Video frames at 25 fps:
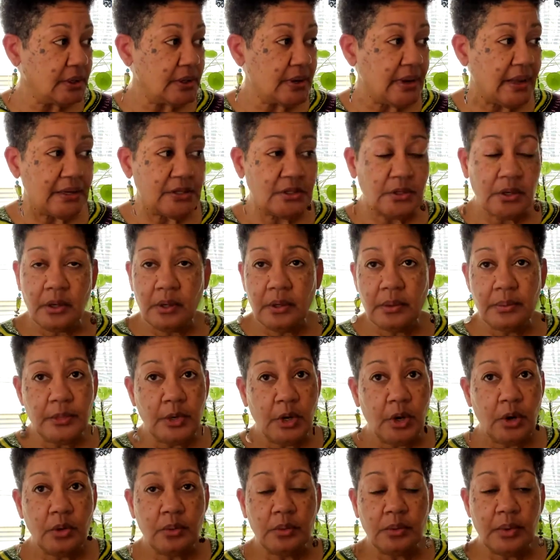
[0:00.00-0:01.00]
And I told him,
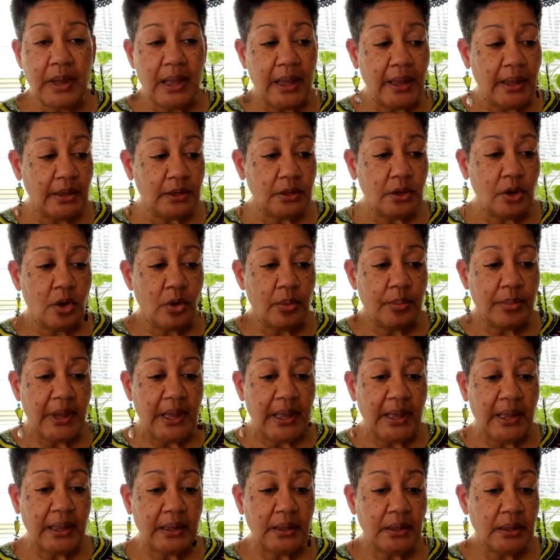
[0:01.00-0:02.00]
no, I had to go
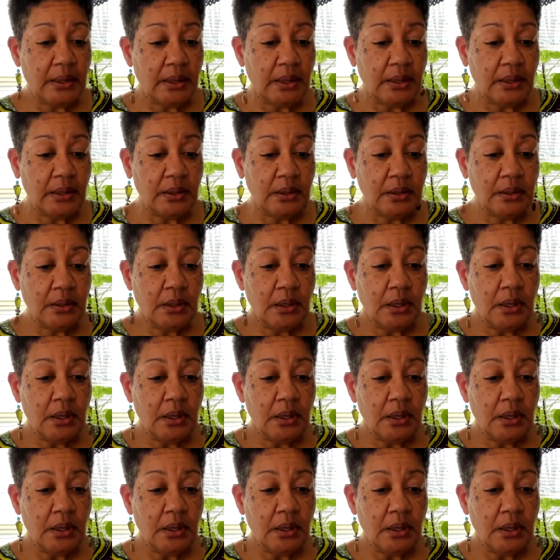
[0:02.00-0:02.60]
back and